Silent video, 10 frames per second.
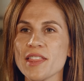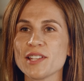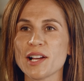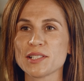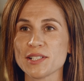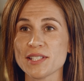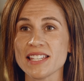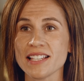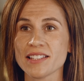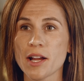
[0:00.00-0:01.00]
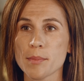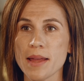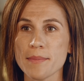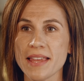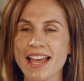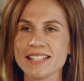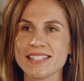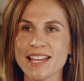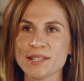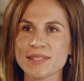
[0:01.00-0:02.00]
"The doctors think that our baby has
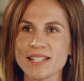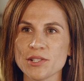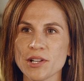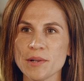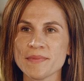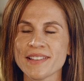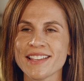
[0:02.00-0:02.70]
Down syndrome."